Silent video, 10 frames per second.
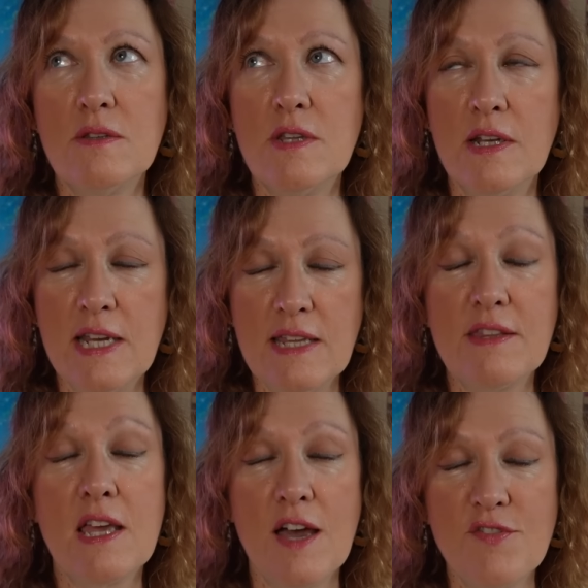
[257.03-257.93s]

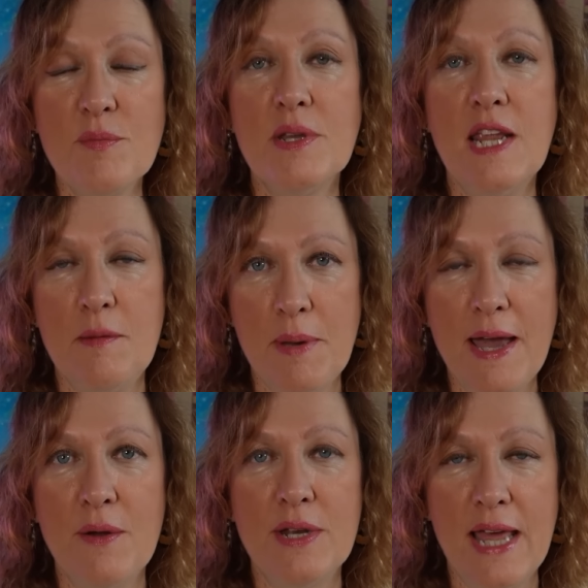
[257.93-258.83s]
the government in
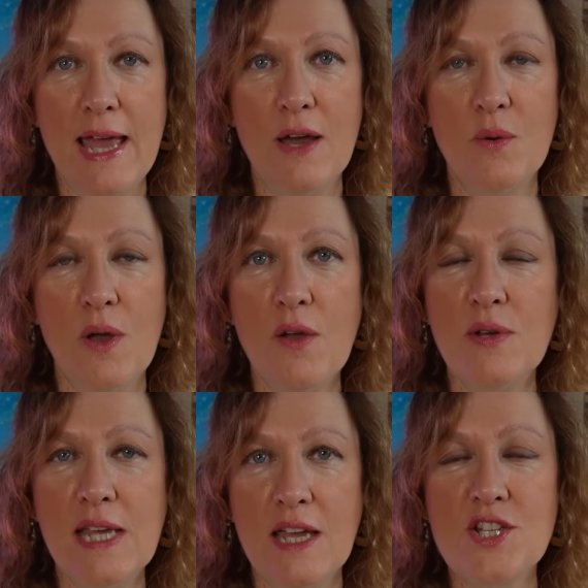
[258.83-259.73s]
power now
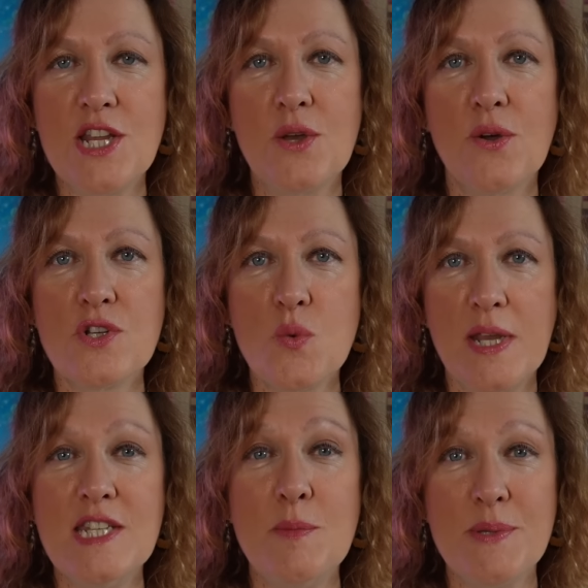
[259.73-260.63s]
only actually got
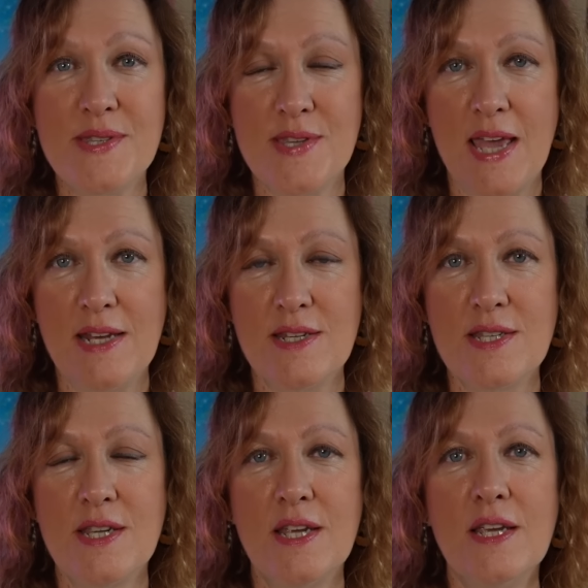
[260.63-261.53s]
20%